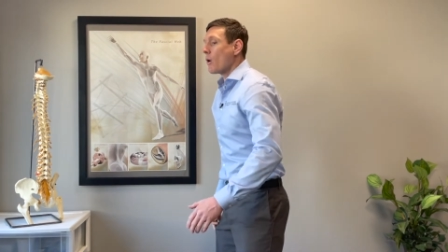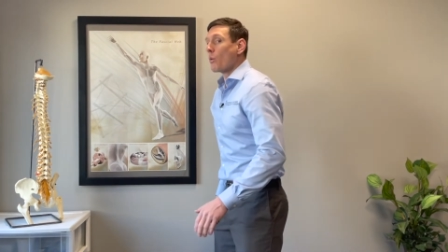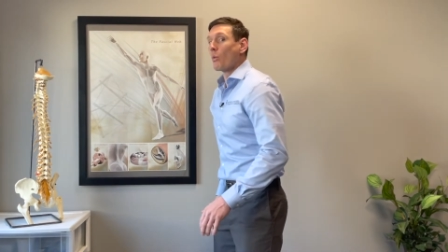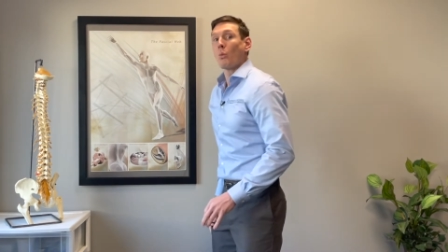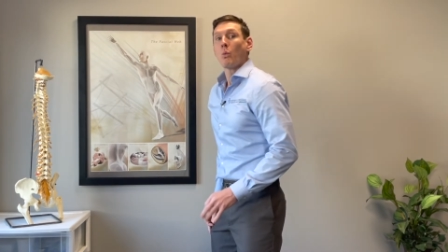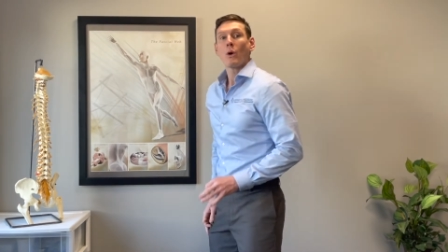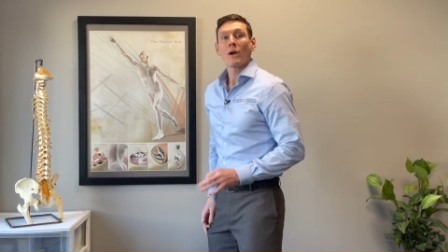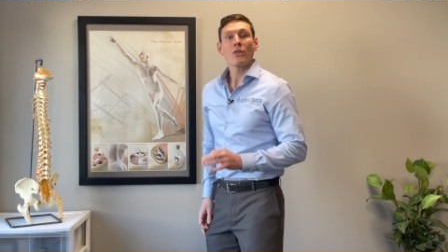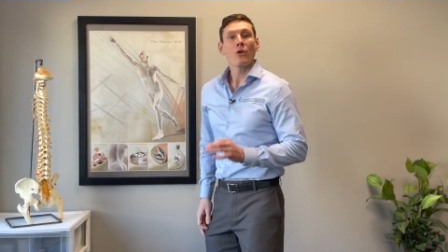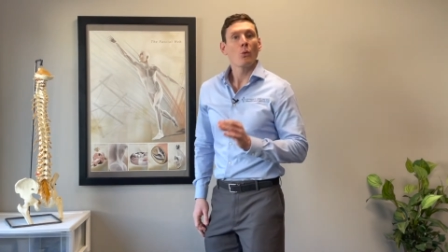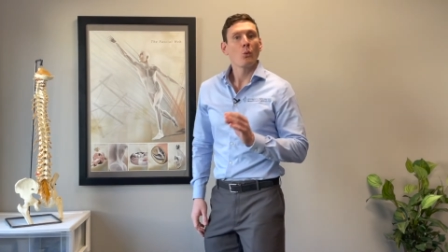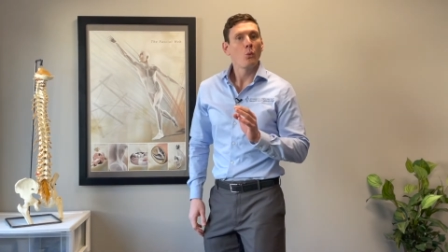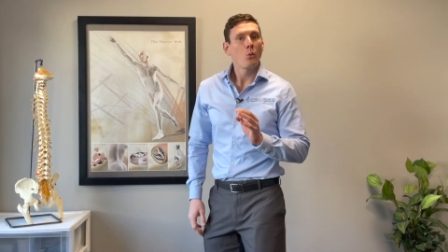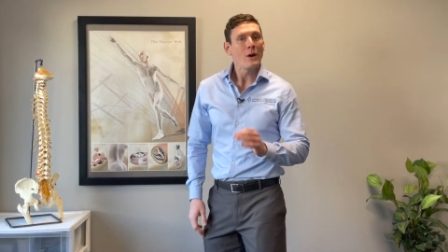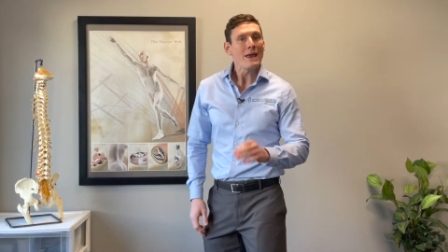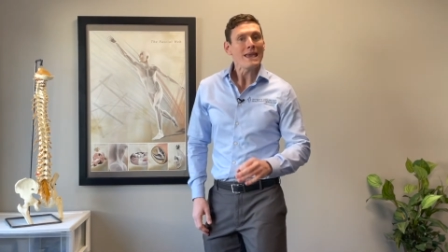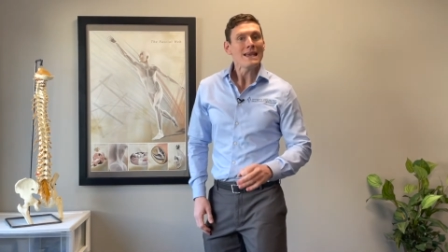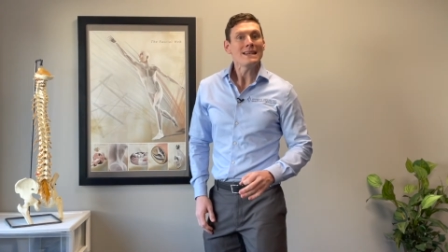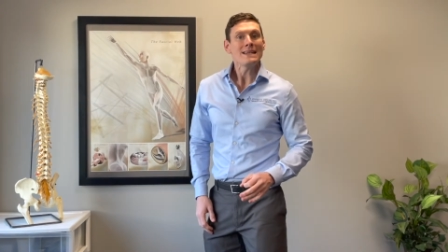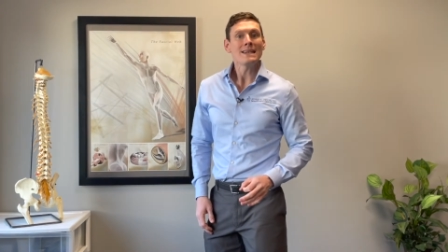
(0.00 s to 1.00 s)
Where the
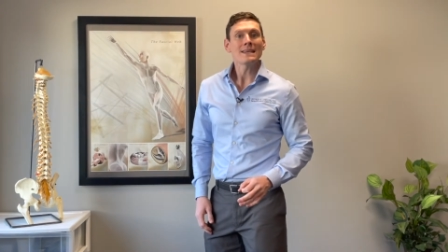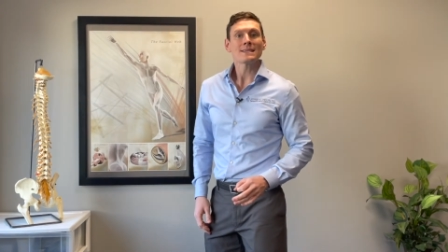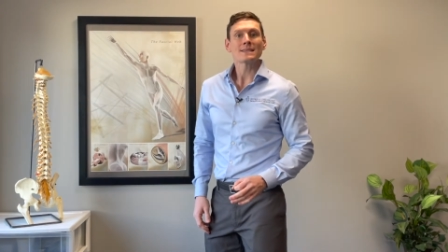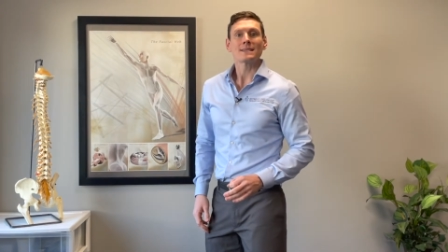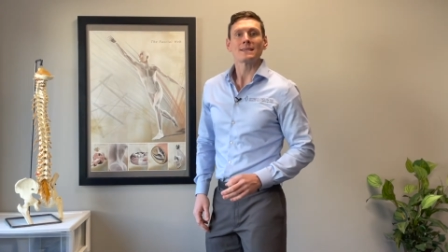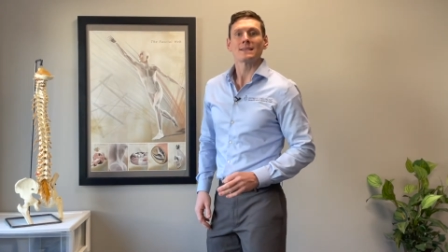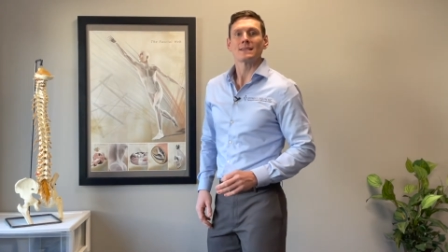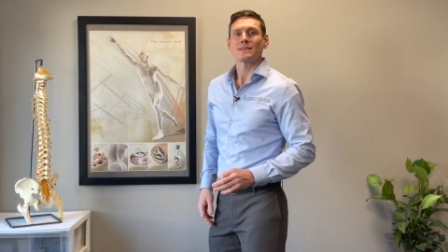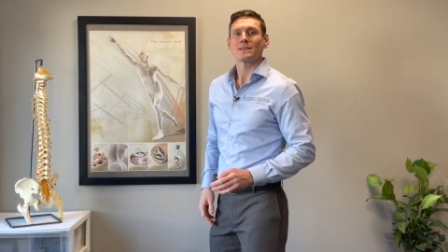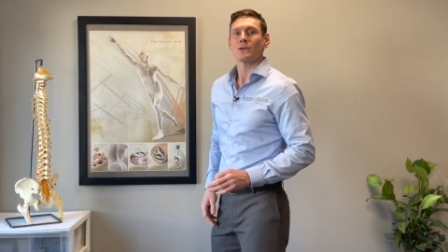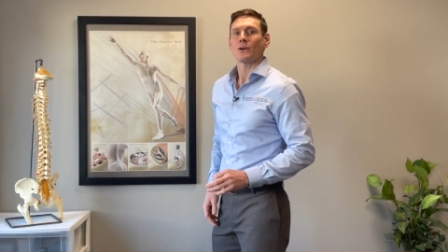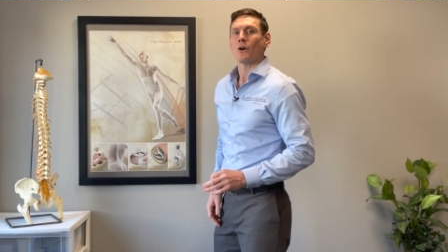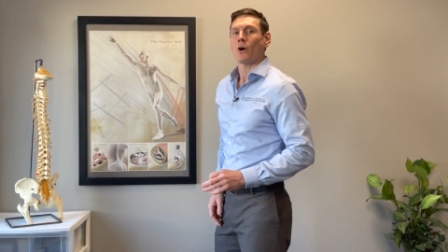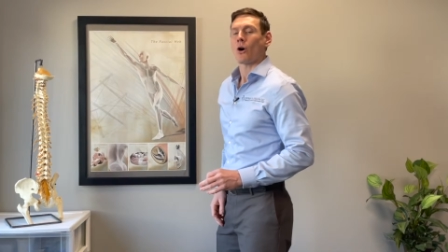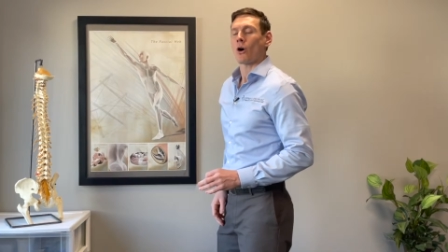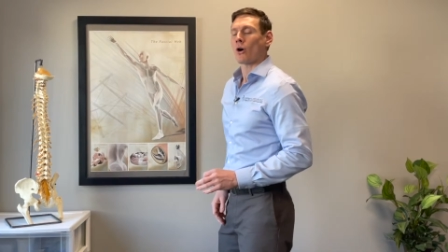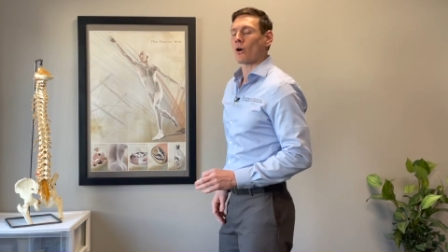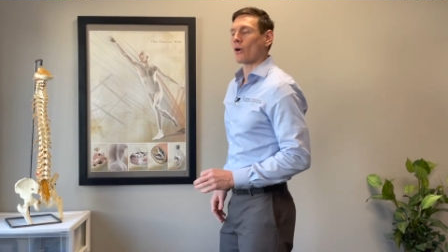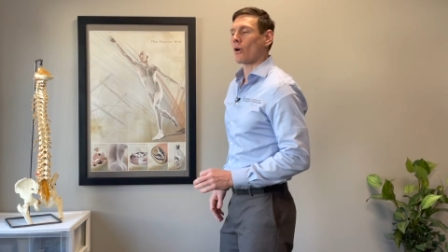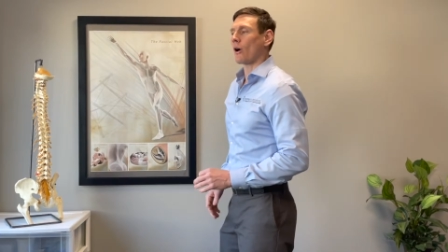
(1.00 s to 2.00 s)
weaknesses
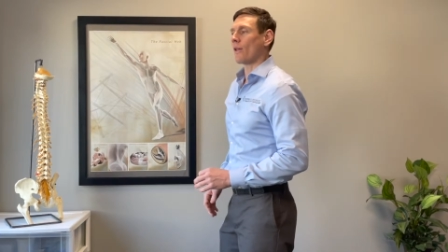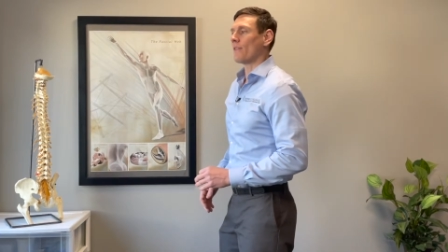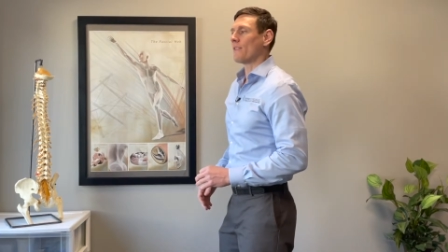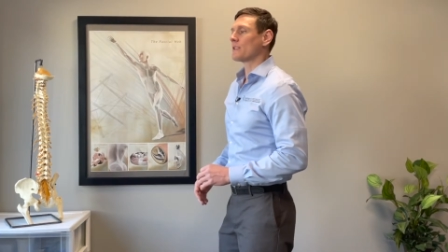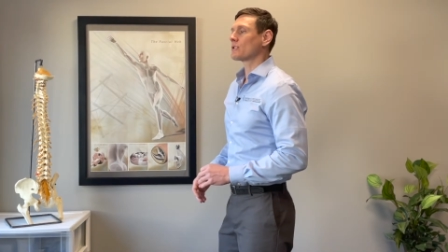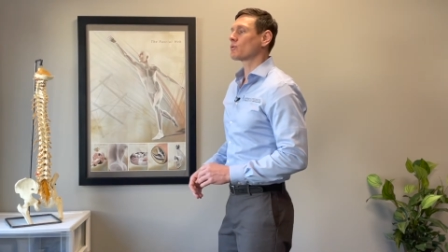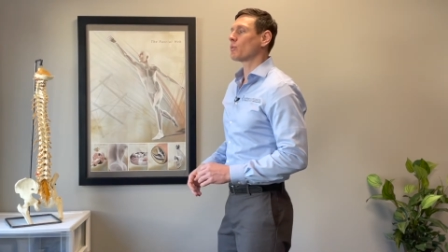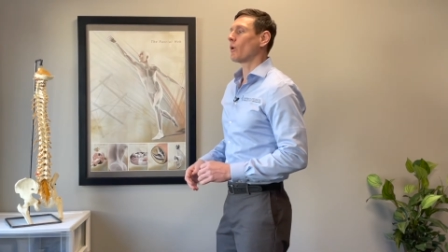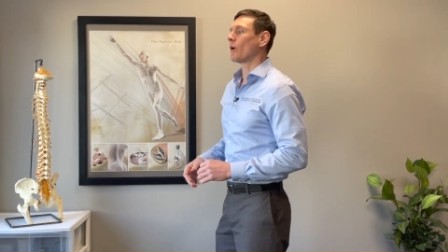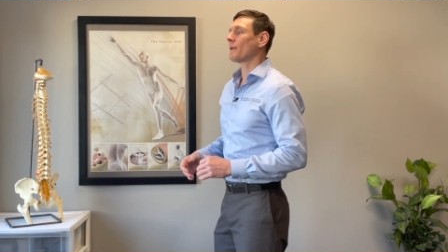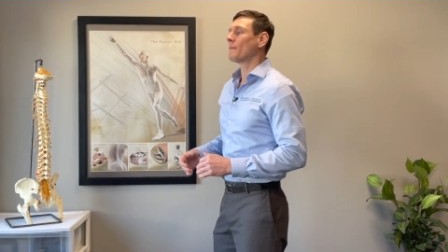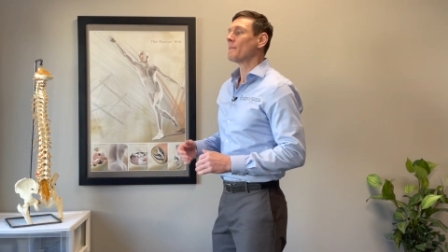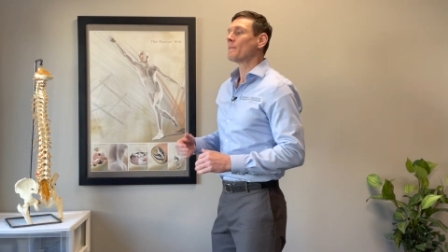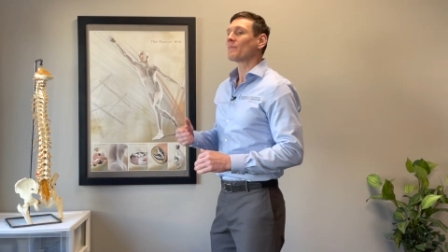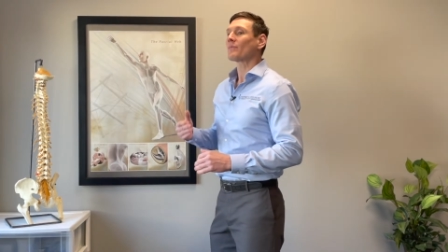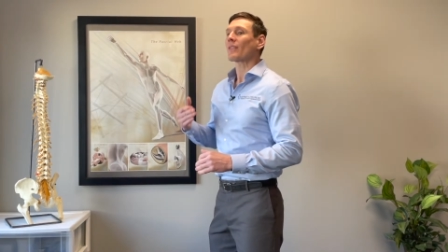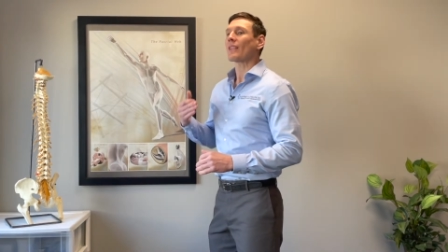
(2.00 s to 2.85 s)
are on this one